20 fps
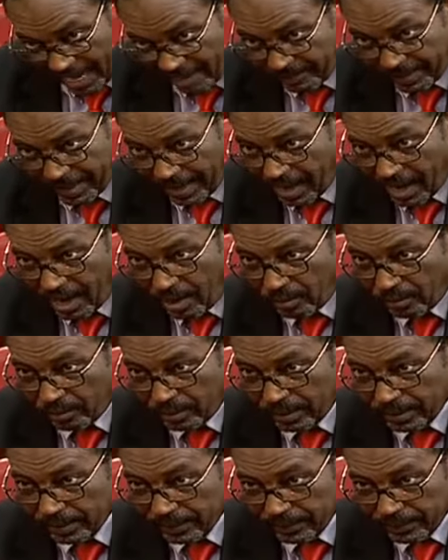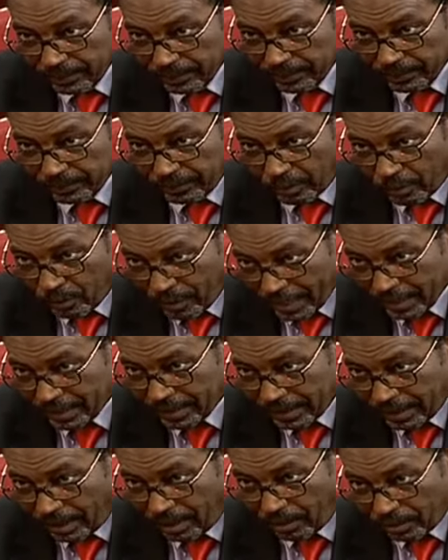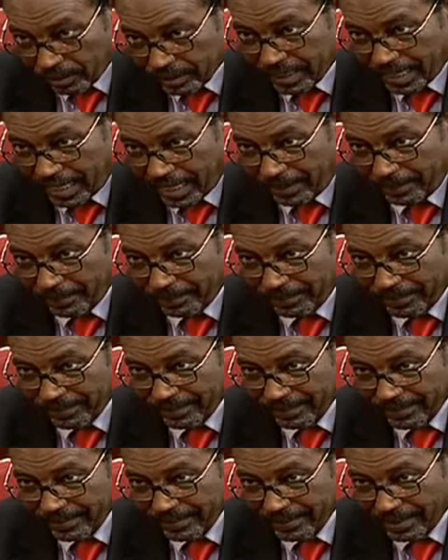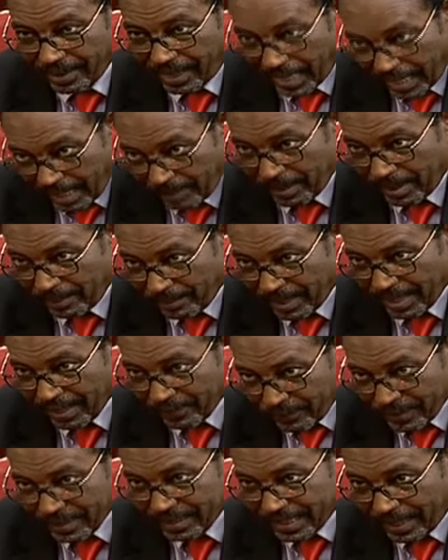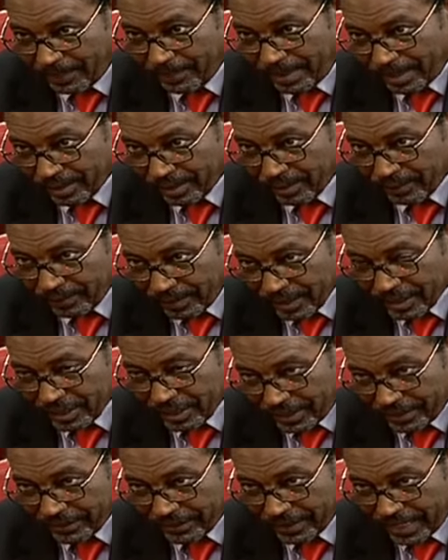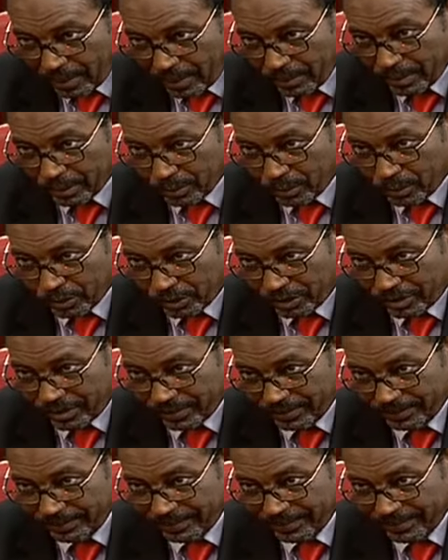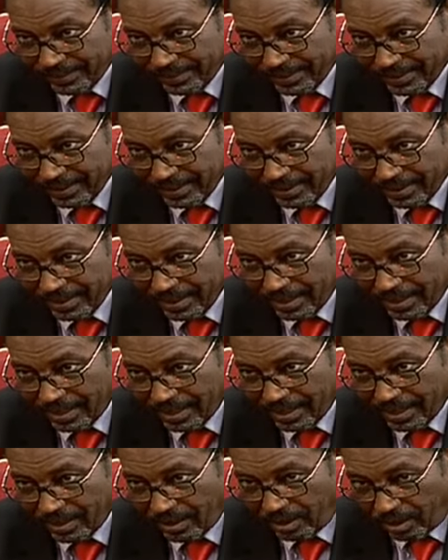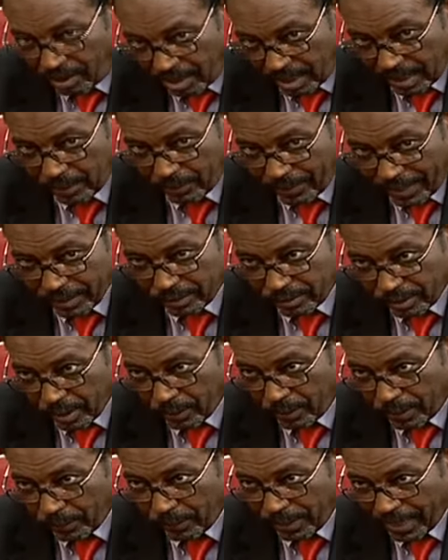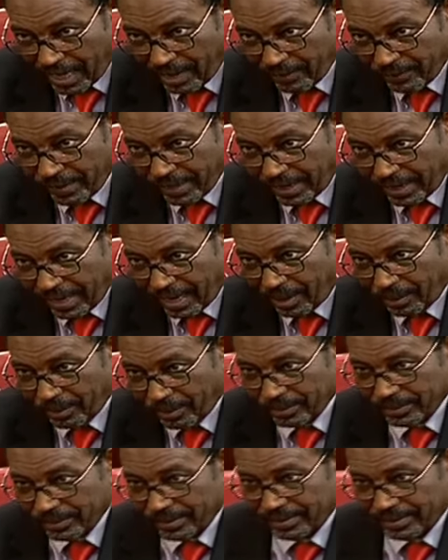I have been around for quite a long time. I remember the first cabinet of this country, how it was, all the way to the one we have here now.